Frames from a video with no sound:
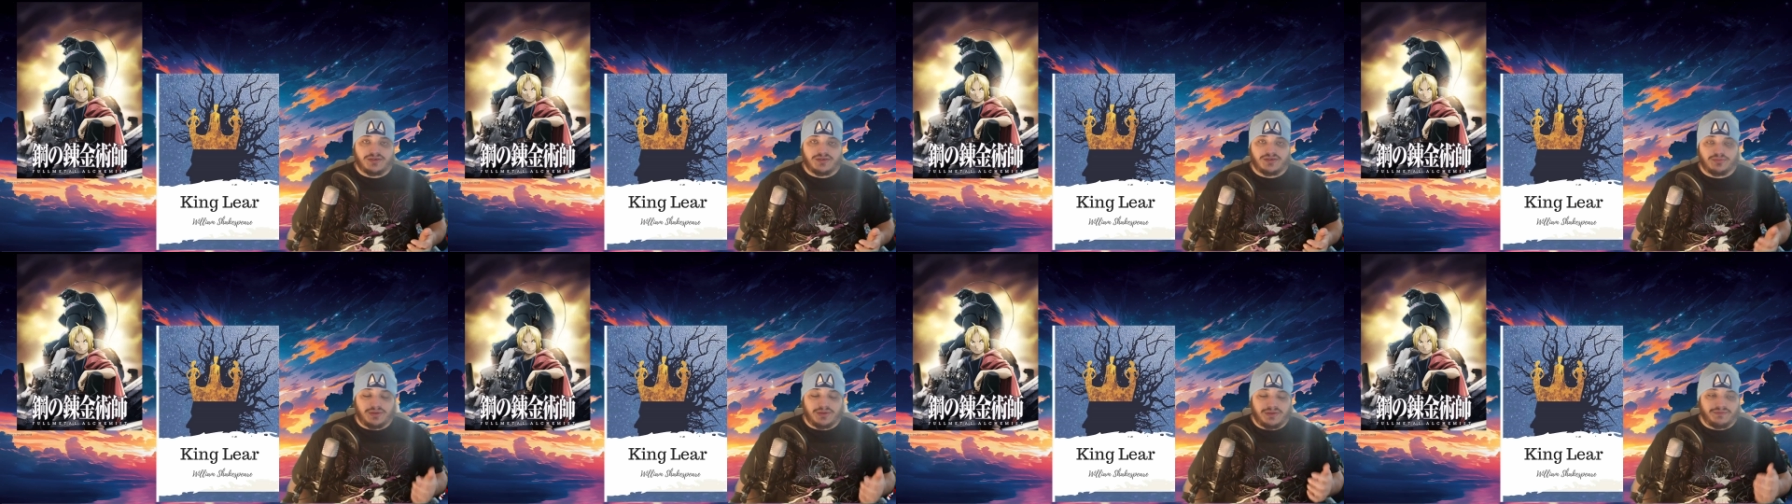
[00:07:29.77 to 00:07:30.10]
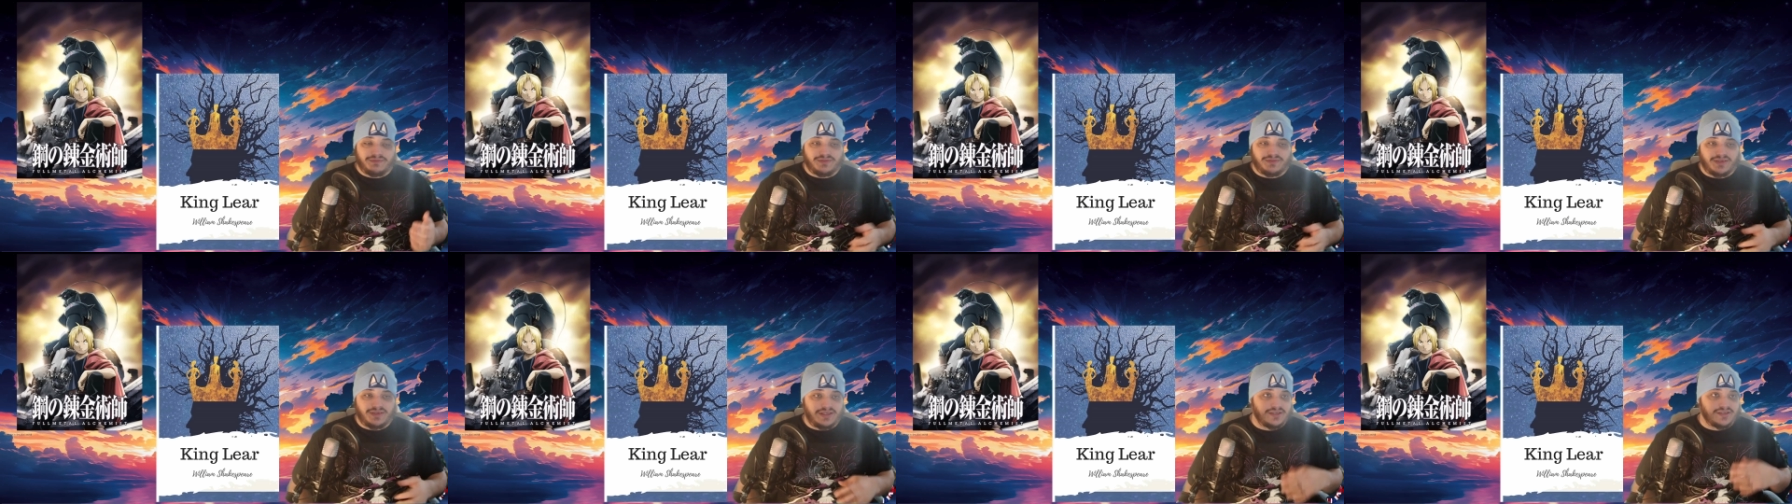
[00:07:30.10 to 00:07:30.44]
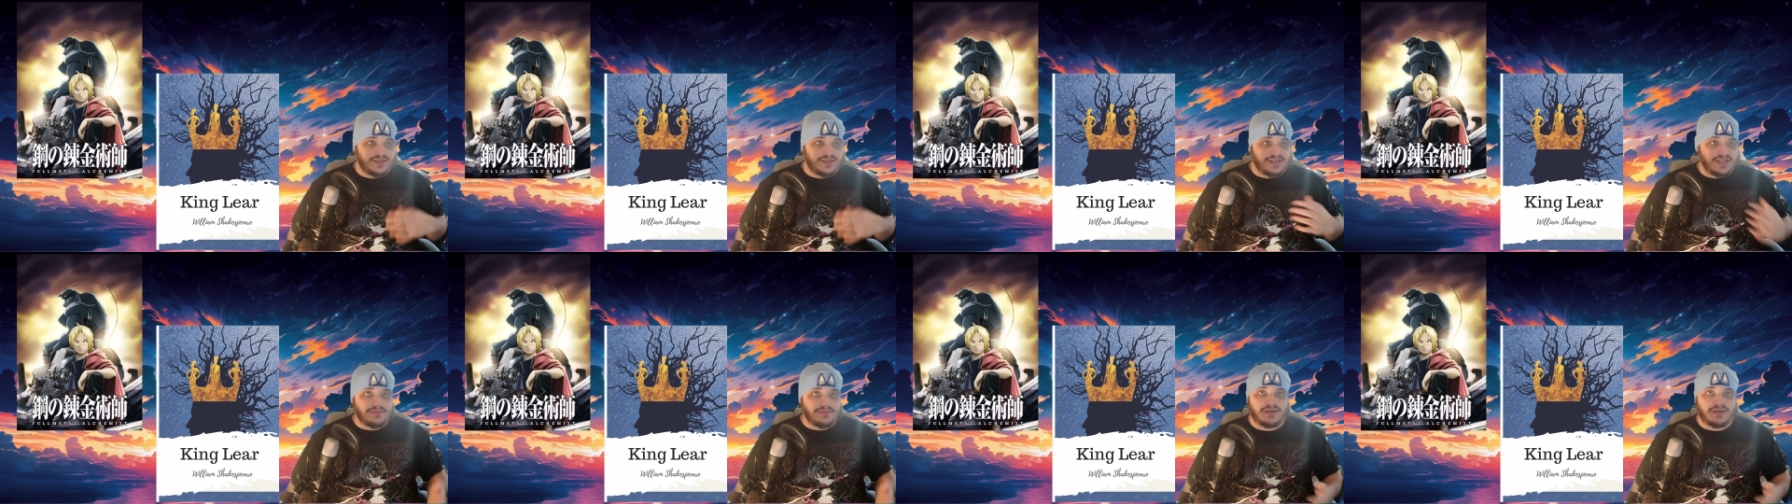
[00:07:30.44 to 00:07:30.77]
with the
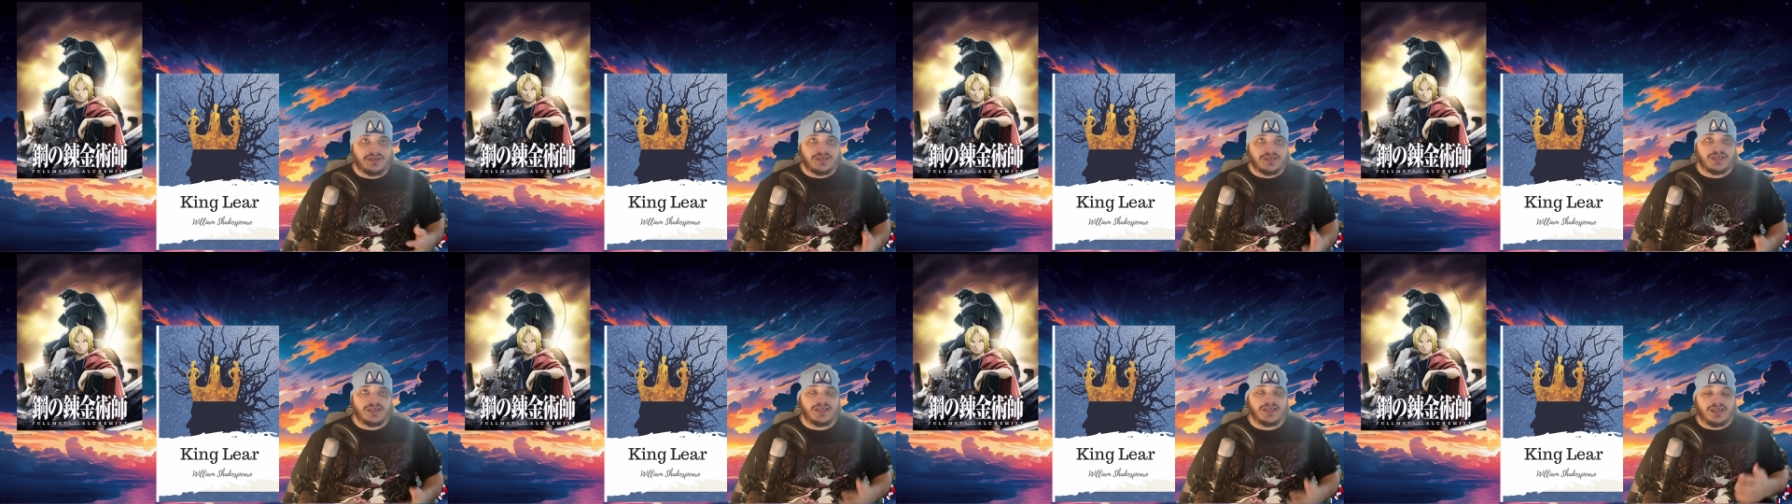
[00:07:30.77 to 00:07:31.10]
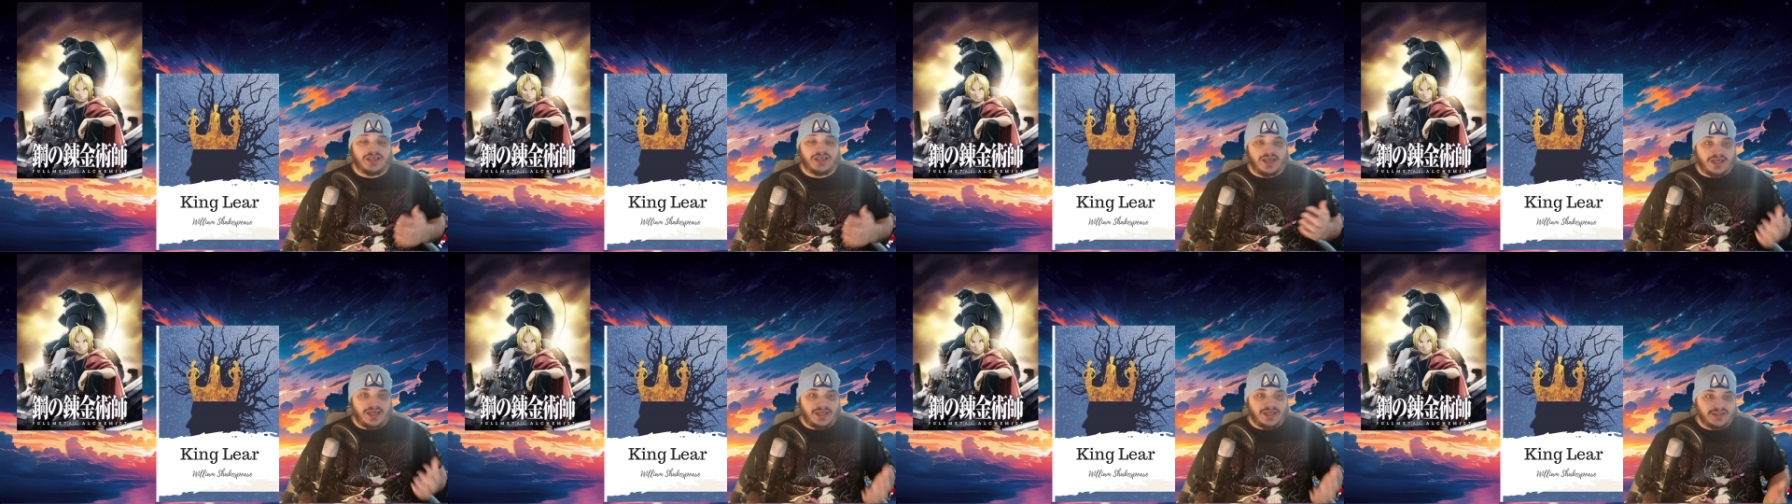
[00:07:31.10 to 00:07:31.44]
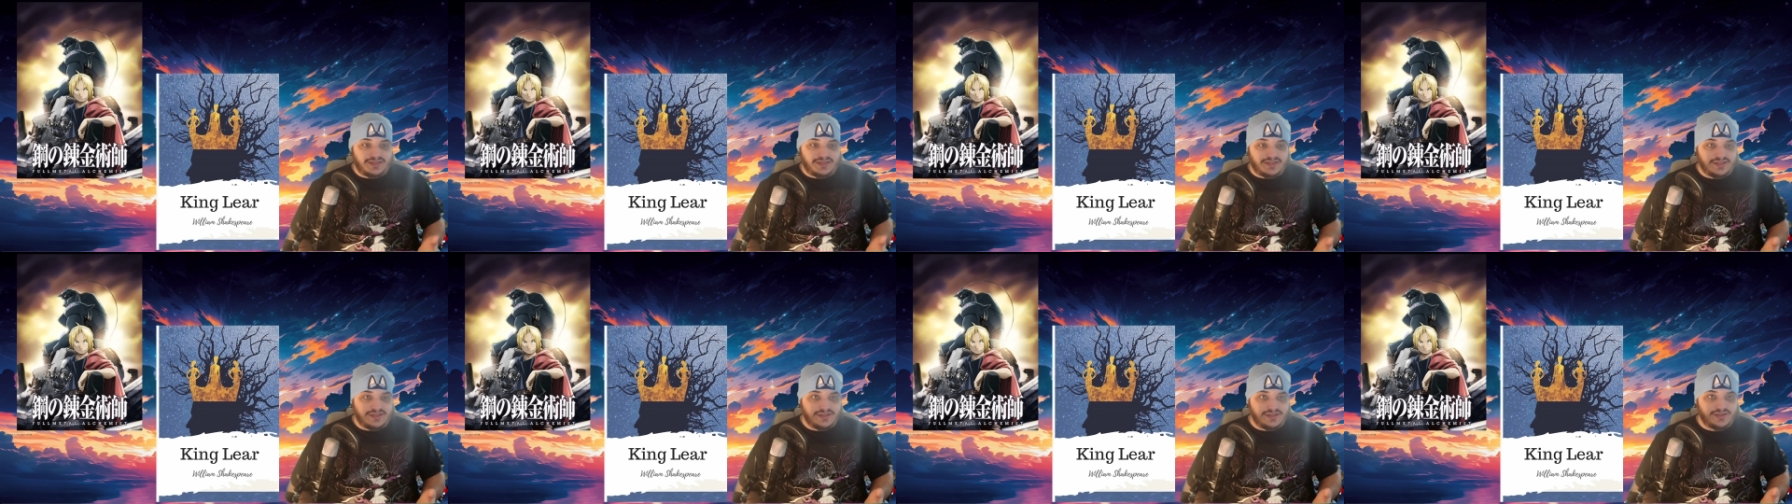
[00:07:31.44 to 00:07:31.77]
TMNT
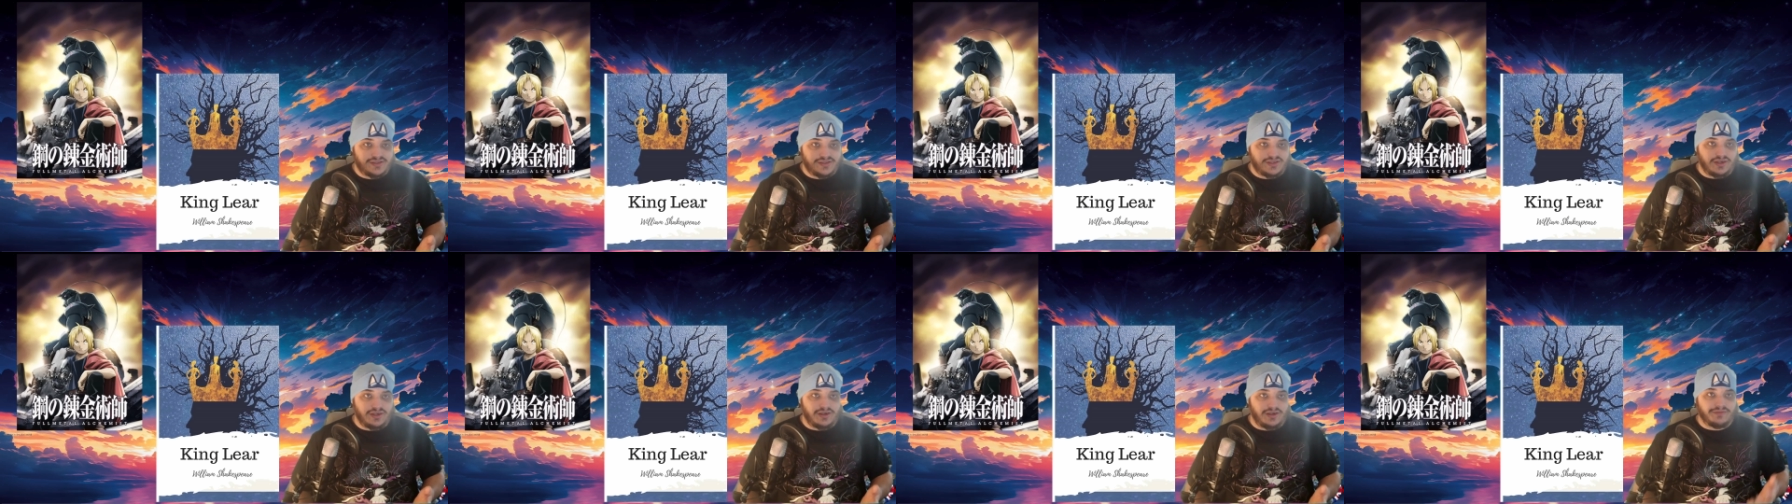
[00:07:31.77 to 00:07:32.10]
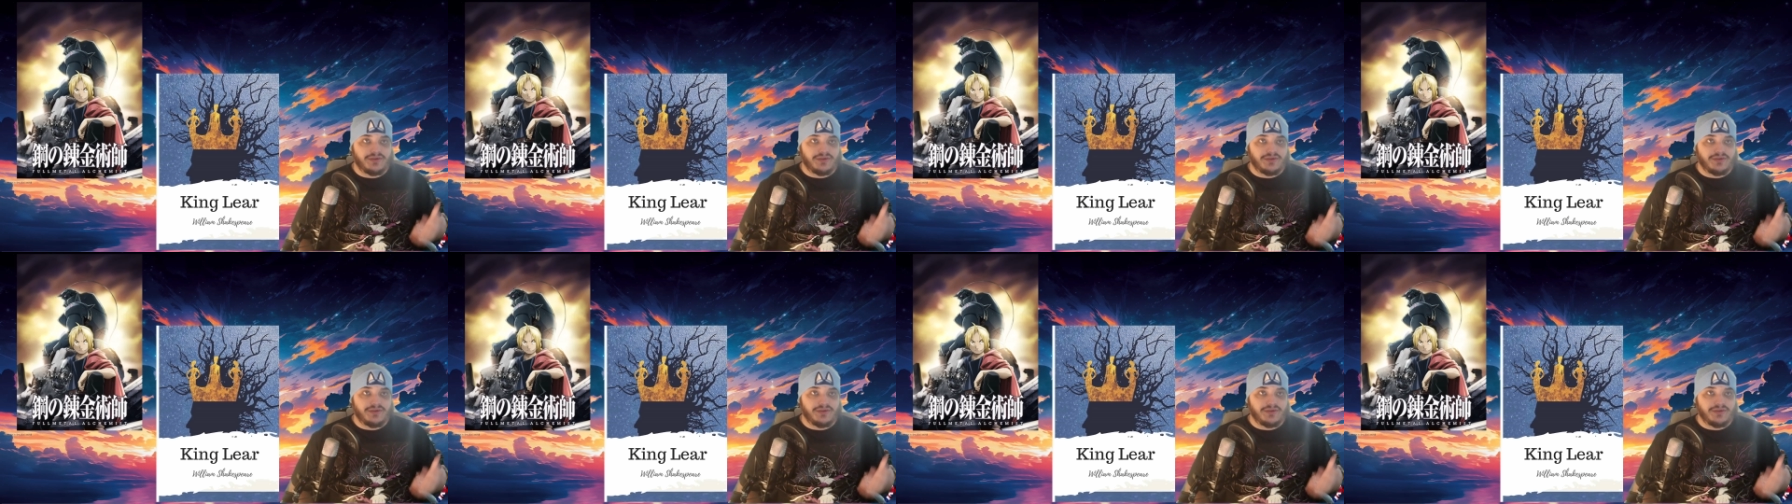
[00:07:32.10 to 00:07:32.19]
80s stuff,